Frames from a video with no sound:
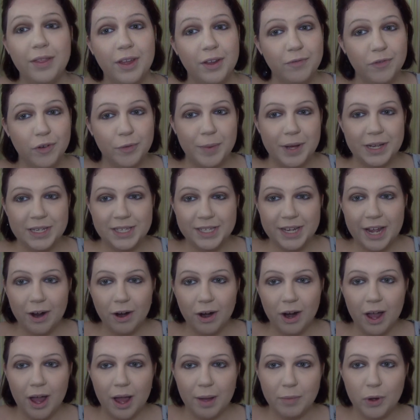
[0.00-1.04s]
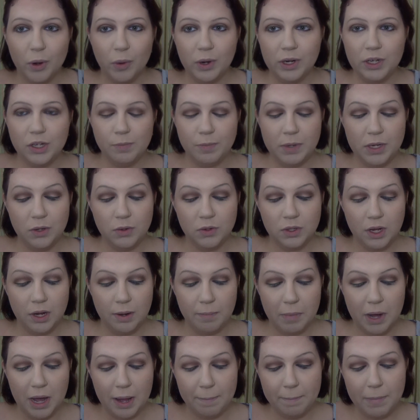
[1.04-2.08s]
And then for mascara, I'm going to be
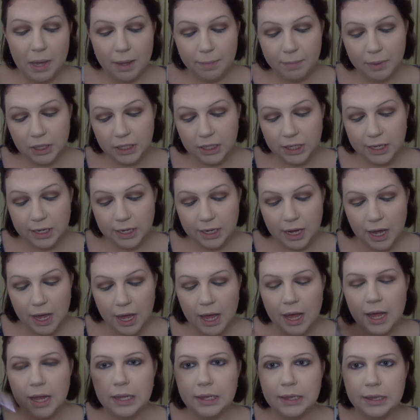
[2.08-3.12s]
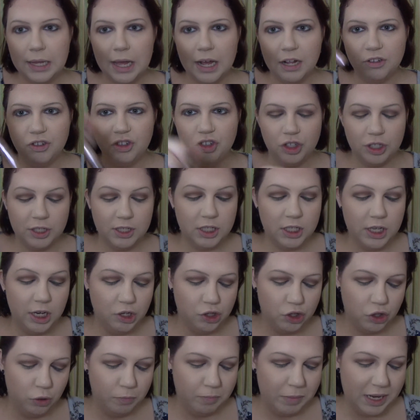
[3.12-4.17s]
using my Maybelline Lash
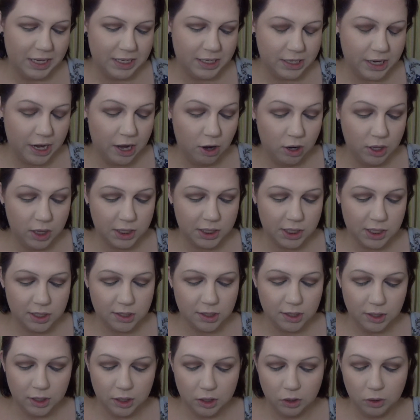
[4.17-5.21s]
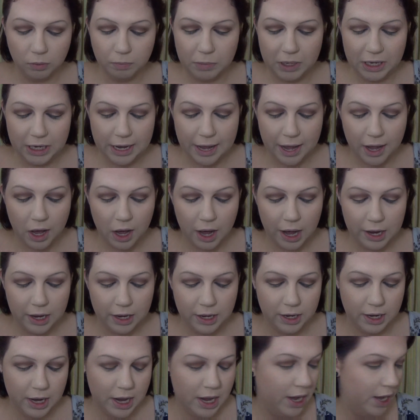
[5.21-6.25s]
Sensational Mascara. This is a little mini I got
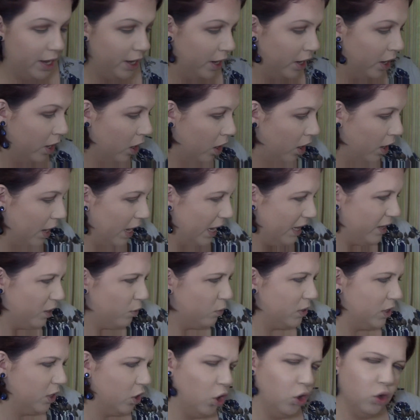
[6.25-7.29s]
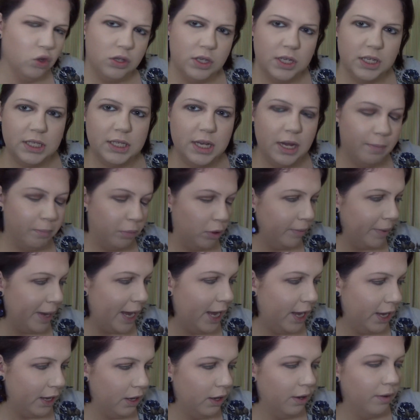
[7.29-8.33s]
in I think it was an Ulta sample
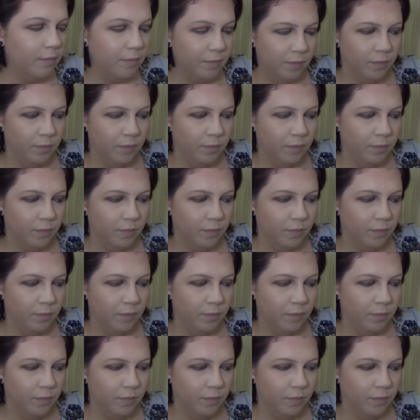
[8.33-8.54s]
bag.